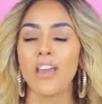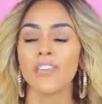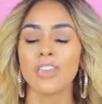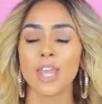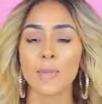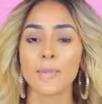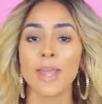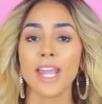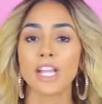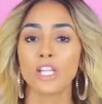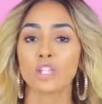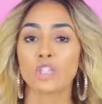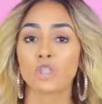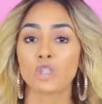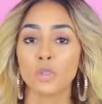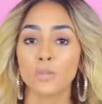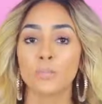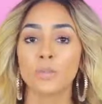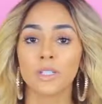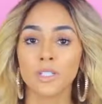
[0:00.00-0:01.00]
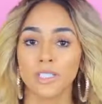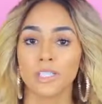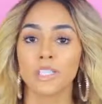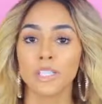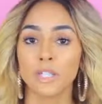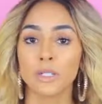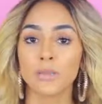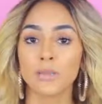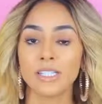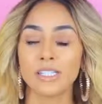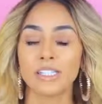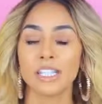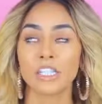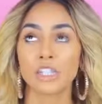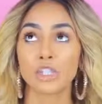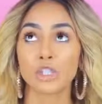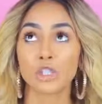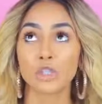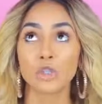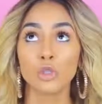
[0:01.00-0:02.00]
They make super good units
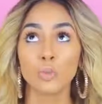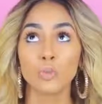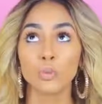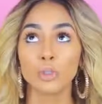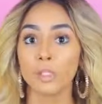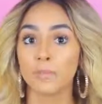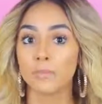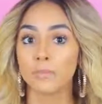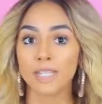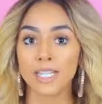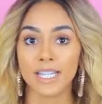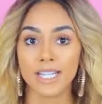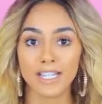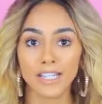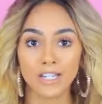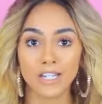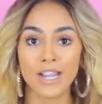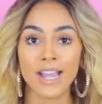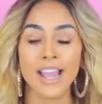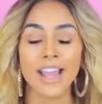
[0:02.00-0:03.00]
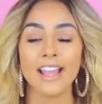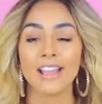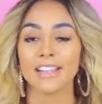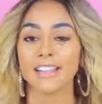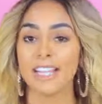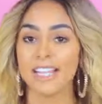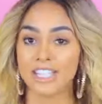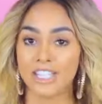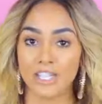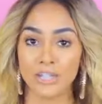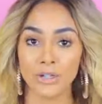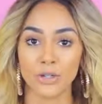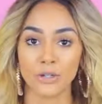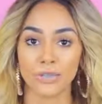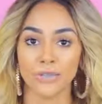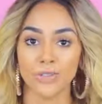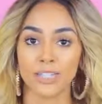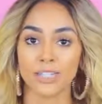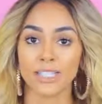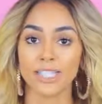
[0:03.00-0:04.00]
and super beginner, lazy girl
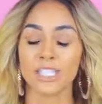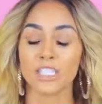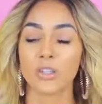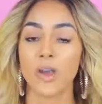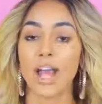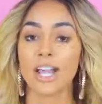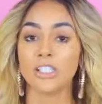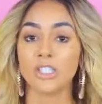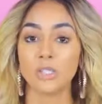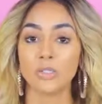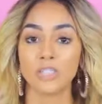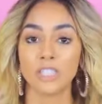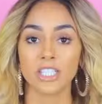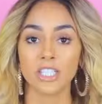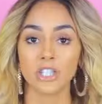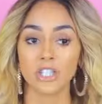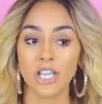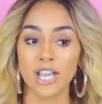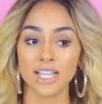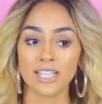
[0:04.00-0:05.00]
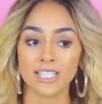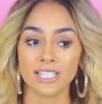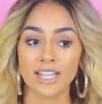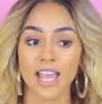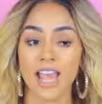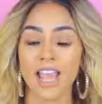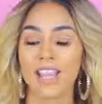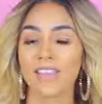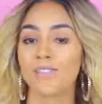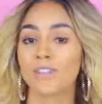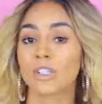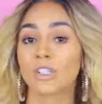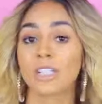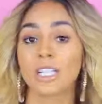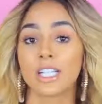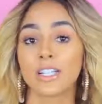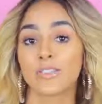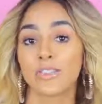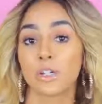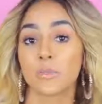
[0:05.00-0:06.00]
friendly, so I do suggest that if you're
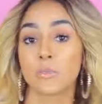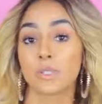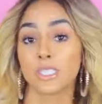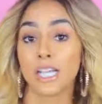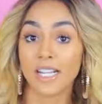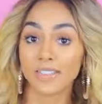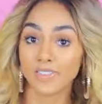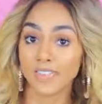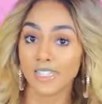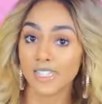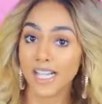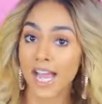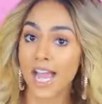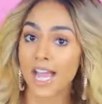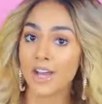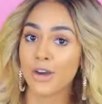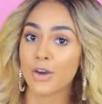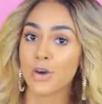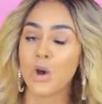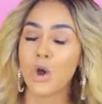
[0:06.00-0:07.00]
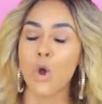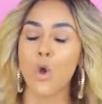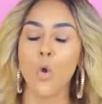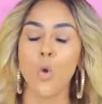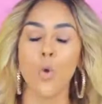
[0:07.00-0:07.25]
looking for a protective style,